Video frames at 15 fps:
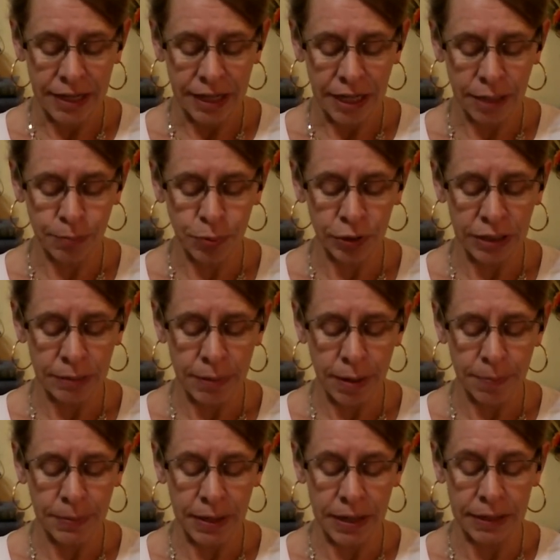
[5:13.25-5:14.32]
and put them
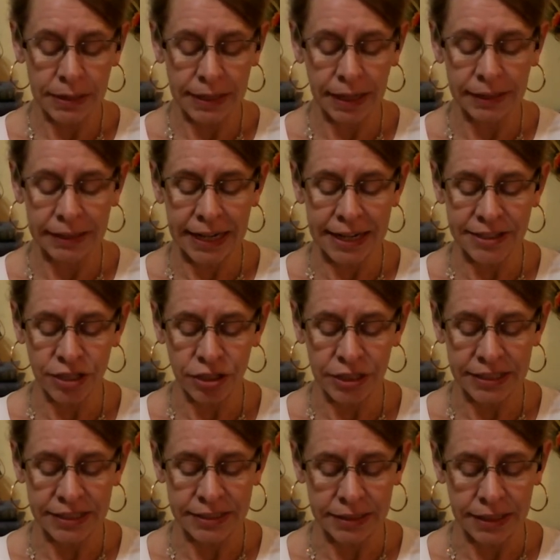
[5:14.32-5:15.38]
upon Eleazar
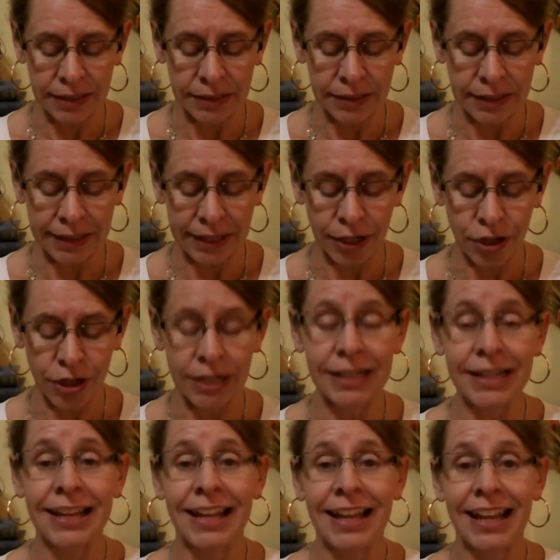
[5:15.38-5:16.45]
his son, and Aaron
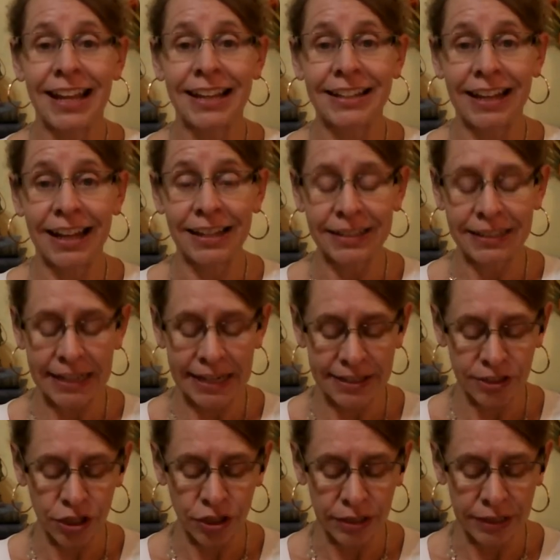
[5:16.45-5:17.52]
and
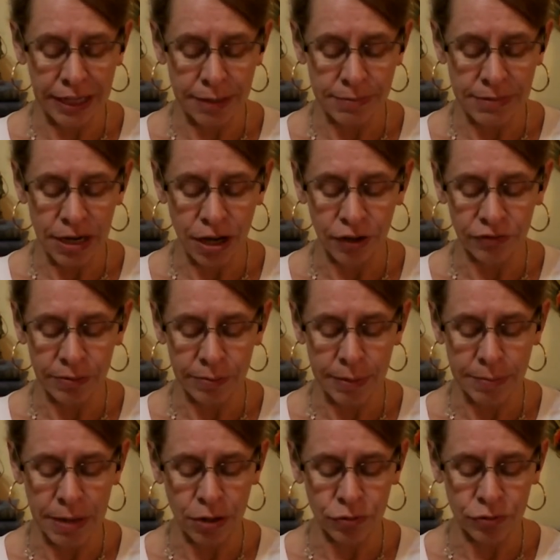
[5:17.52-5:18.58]
Eleazar came down from the
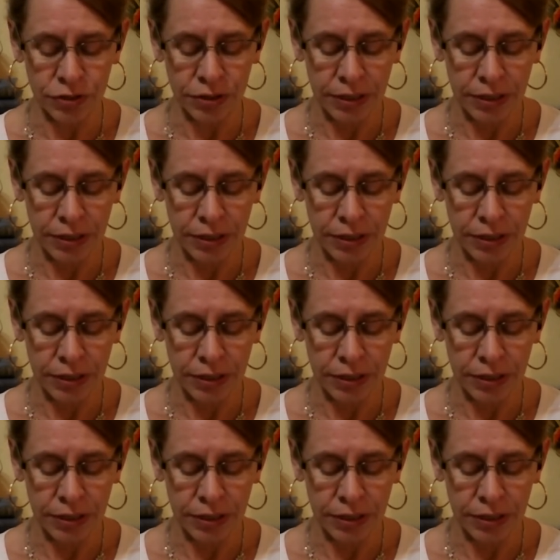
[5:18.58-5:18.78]
mount.